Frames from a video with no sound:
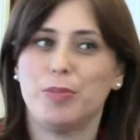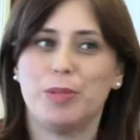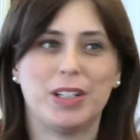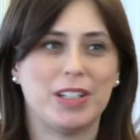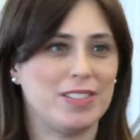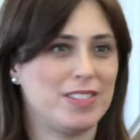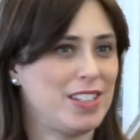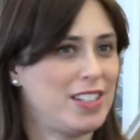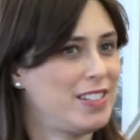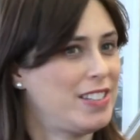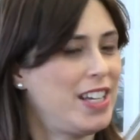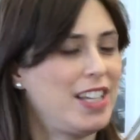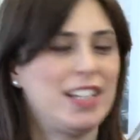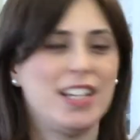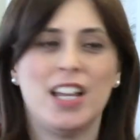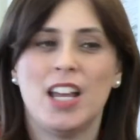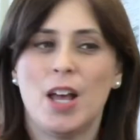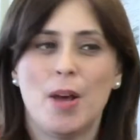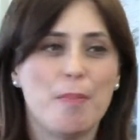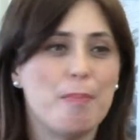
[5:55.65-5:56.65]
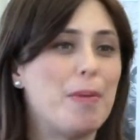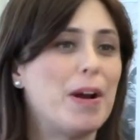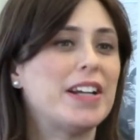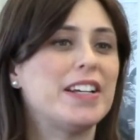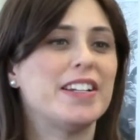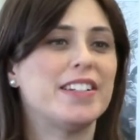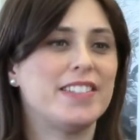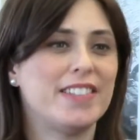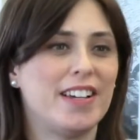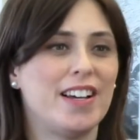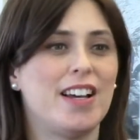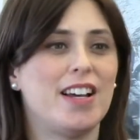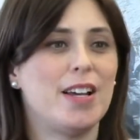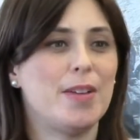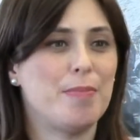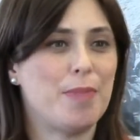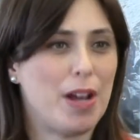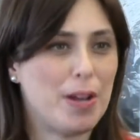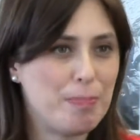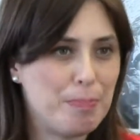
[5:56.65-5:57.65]
because they said, by the
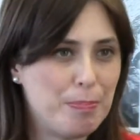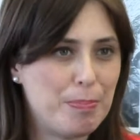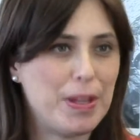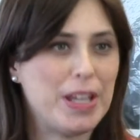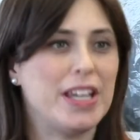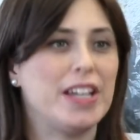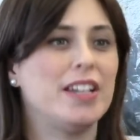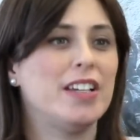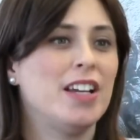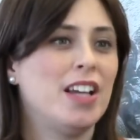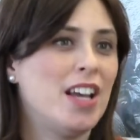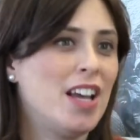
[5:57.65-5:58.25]
time a big